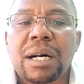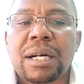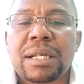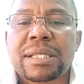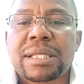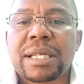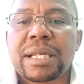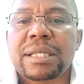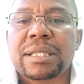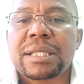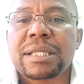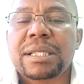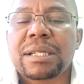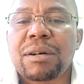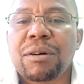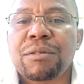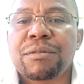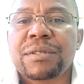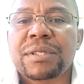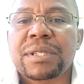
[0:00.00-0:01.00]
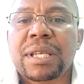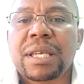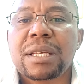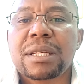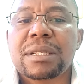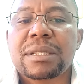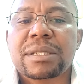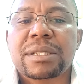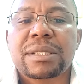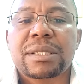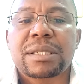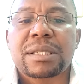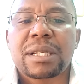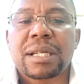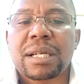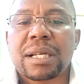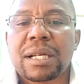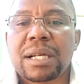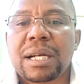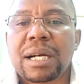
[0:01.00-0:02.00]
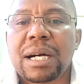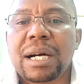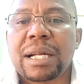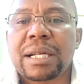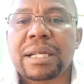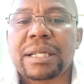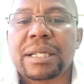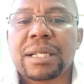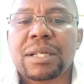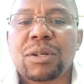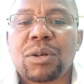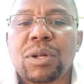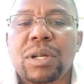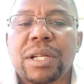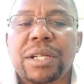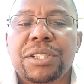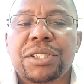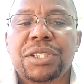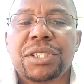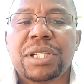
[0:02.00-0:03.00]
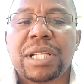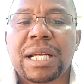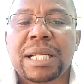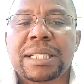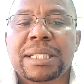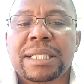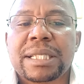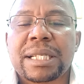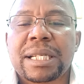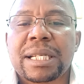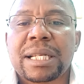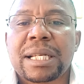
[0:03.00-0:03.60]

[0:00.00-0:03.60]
set of skills and knowledge that